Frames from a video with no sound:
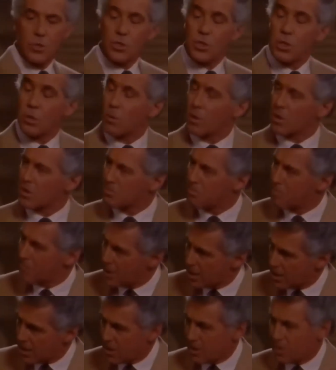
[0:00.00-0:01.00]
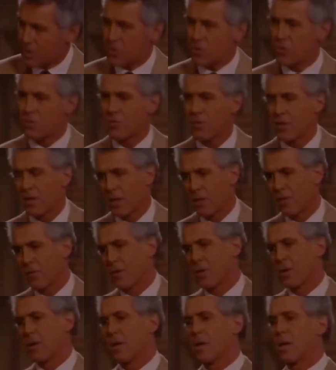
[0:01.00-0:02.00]
She wants me to forgive
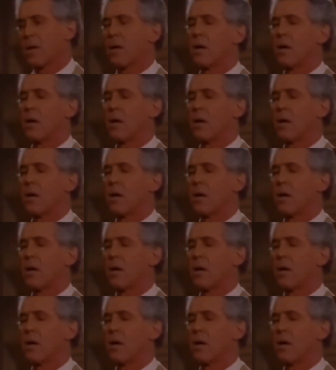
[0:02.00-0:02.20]
her?